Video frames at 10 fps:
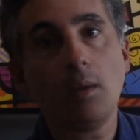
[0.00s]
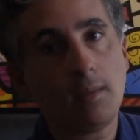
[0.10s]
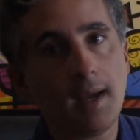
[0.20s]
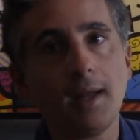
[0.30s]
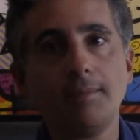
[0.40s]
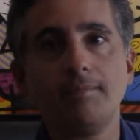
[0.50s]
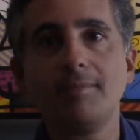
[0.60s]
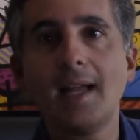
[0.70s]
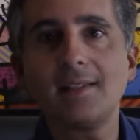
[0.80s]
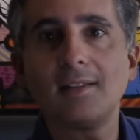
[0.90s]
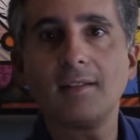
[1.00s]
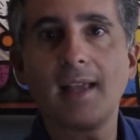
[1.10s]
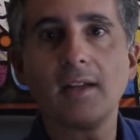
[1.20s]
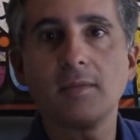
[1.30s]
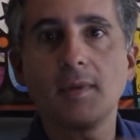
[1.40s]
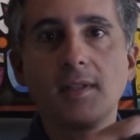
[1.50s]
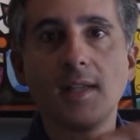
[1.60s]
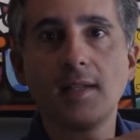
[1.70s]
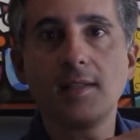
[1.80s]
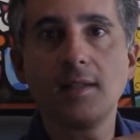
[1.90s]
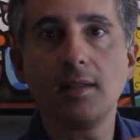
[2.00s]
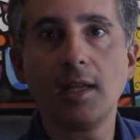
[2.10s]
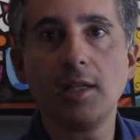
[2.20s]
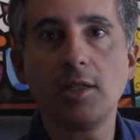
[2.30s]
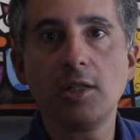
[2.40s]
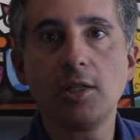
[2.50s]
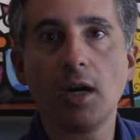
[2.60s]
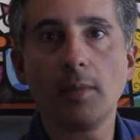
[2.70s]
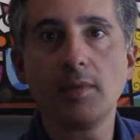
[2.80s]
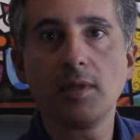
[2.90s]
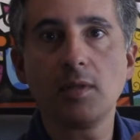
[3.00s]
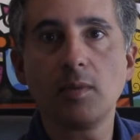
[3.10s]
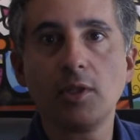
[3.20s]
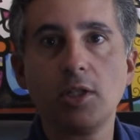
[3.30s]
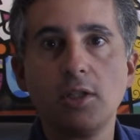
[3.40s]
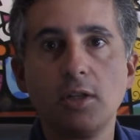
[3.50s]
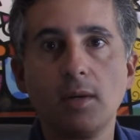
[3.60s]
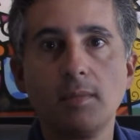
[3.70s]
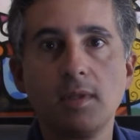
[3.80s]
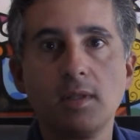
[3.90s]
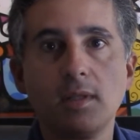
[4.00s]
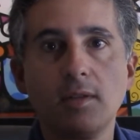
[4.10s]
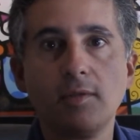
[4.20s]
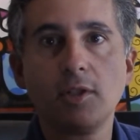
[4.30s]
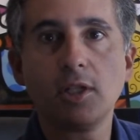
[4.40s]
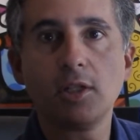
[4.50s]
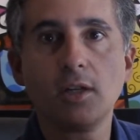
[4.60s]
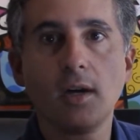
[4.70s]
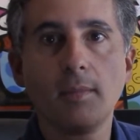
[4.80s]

well, that still counts because that is still a G sharp. This is one G sharp, this is a different G sharp.